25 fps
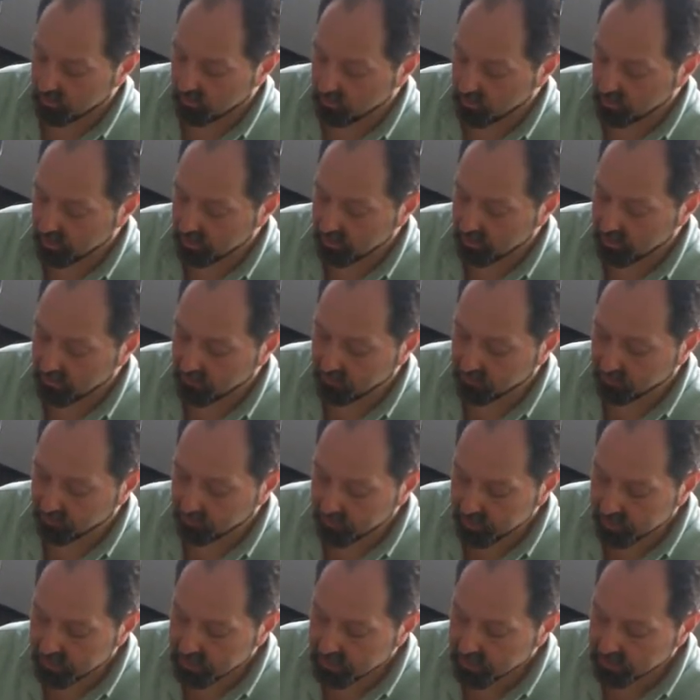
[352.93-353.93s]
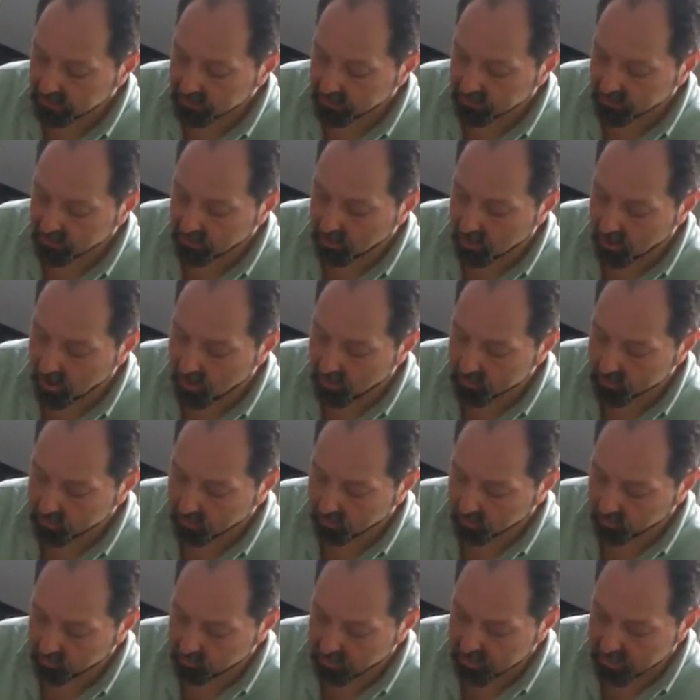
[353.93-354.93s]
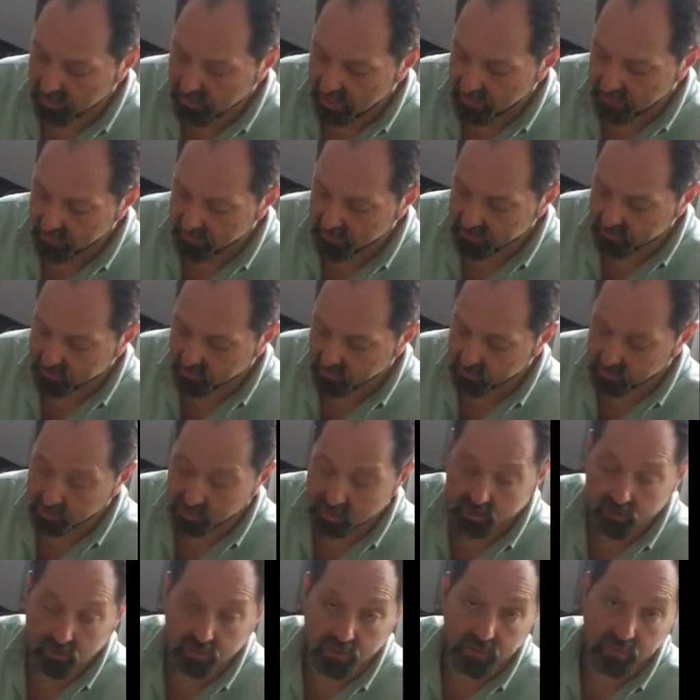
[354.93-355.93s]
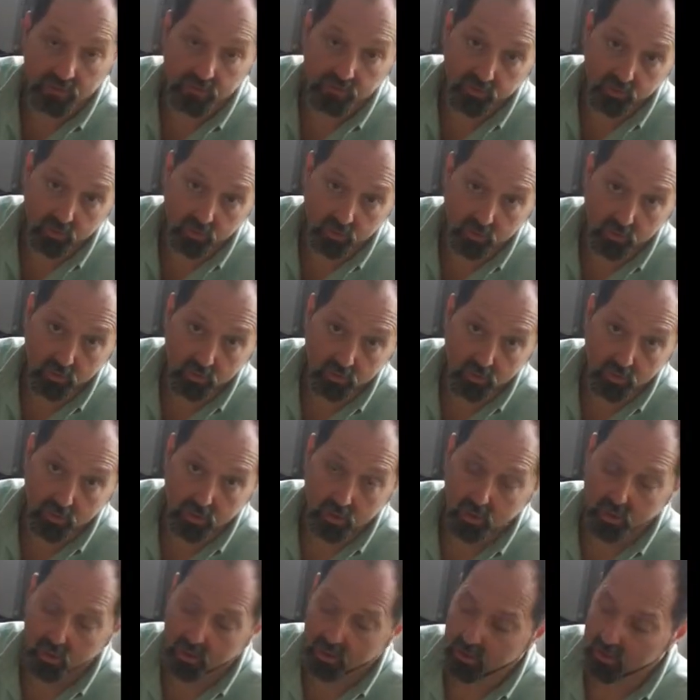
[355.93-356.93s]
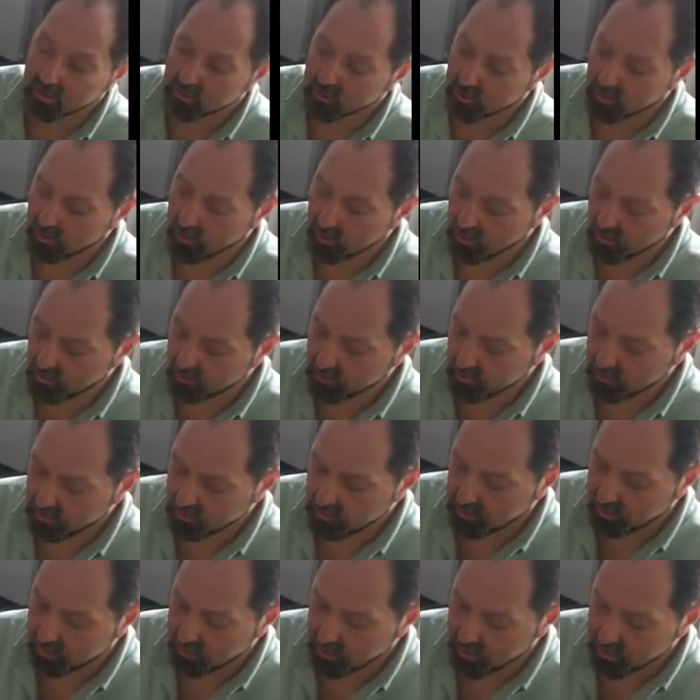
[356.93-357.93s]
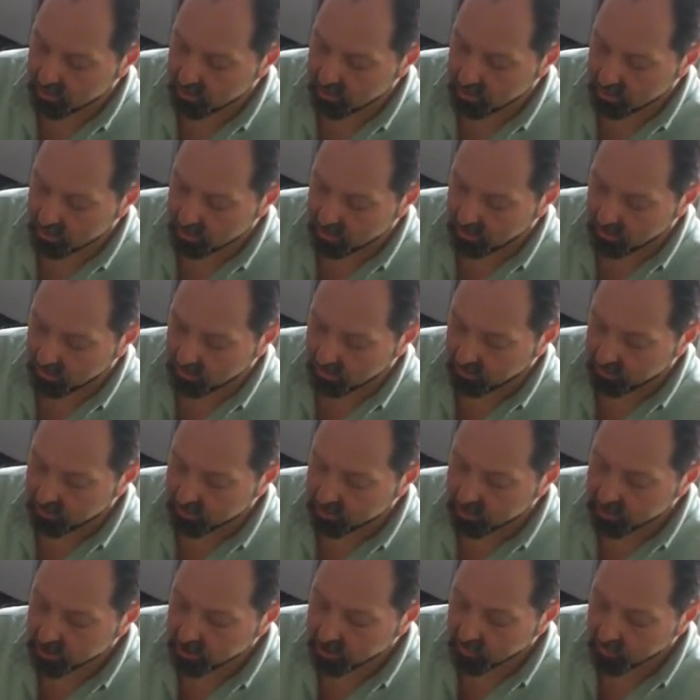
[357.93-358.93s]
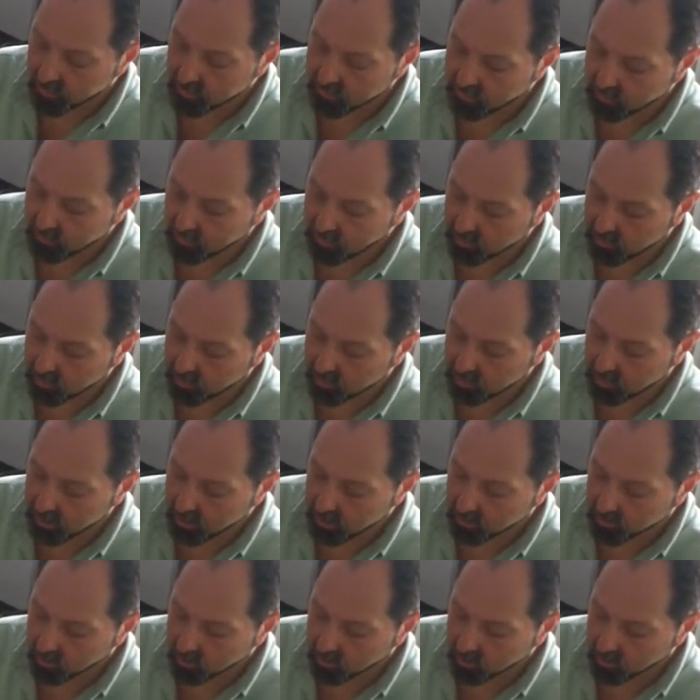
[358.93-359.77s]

But I give you things that comes all the time is to release the liver, the lungs, the circuit for uh,